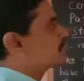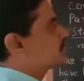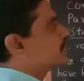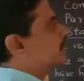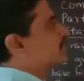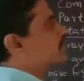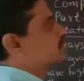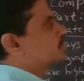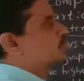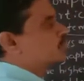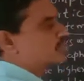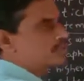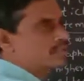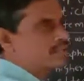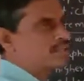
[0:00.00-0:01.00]
of the radiation. You
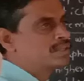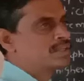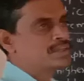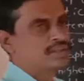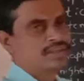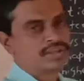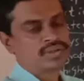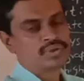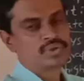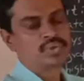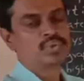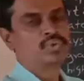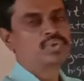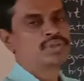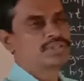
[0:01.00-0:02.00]
know the
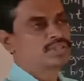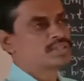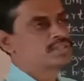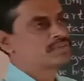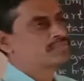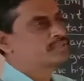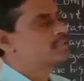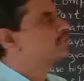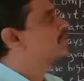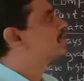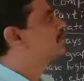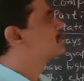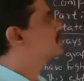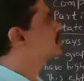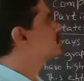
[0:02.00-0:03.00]
two natures of the
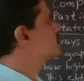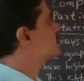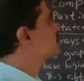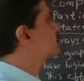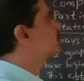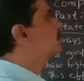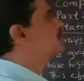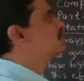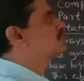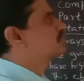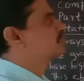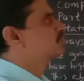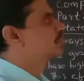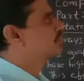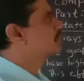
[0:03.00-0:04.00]
radiations, one
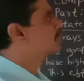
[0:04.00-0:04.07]
is wave